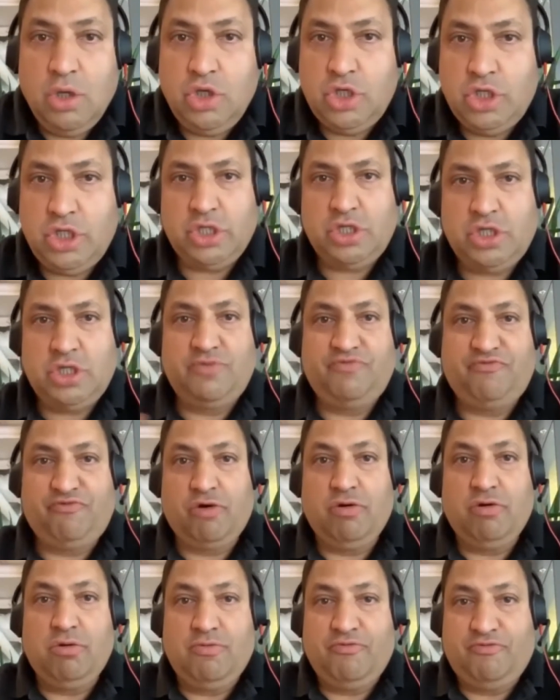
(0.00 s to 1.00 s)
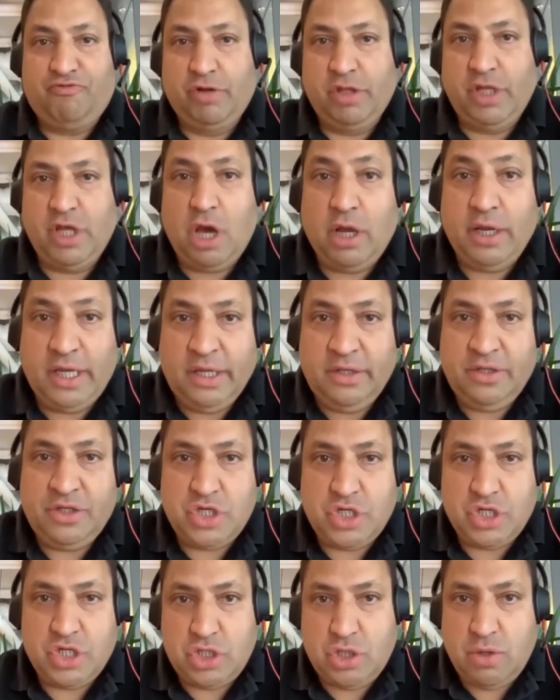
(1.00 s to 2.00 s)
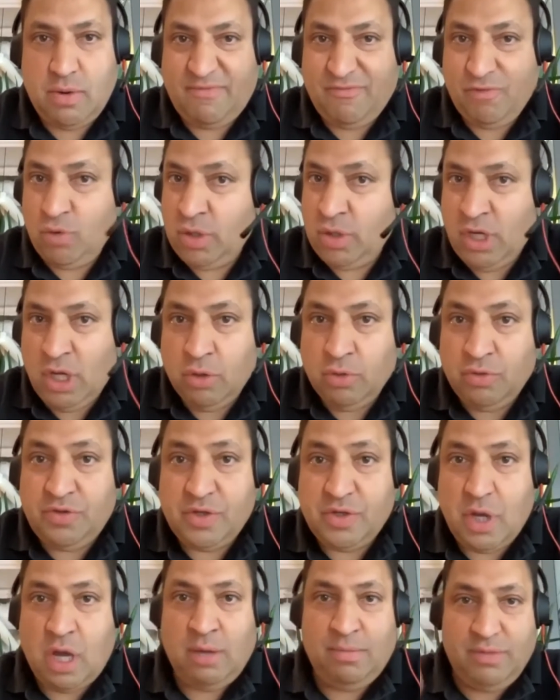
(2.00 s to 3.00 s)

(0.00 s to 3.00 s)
just for the audience, just so everyone knows,